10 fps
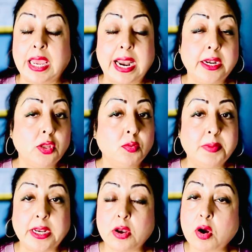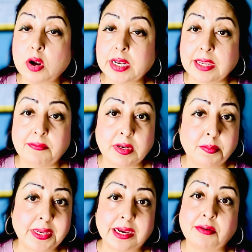and you may not even
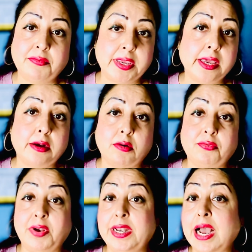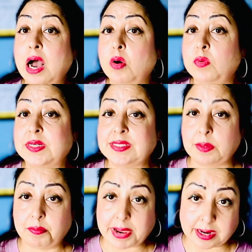be aware of it, how it's
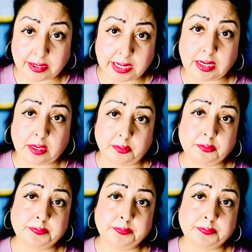impacting you.